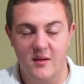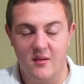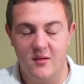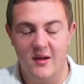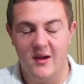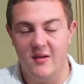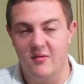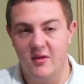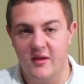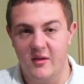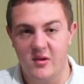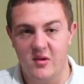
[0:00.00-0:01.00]
or not
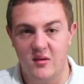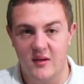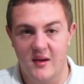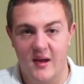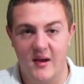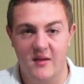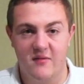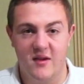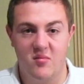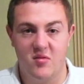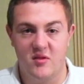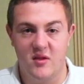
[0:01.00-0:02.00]
really immunity,
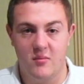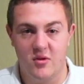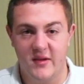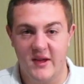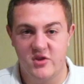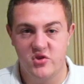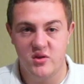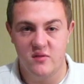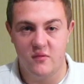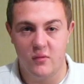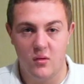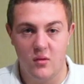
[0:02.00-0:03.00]
95% protection
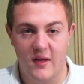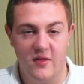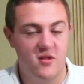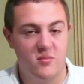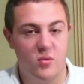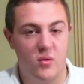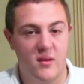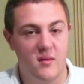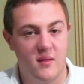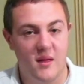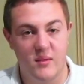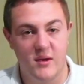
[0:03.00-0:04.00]
for, at this point
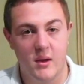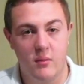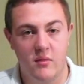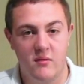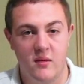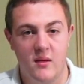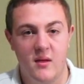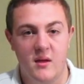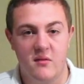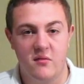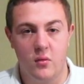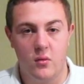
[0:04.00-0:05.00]
that we know of,
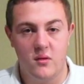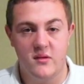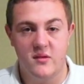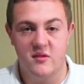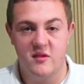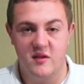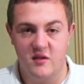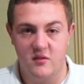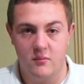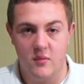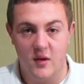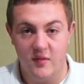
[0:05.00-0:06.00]
4 to 6
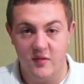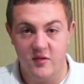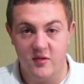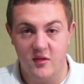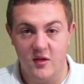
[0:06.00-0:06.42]
months.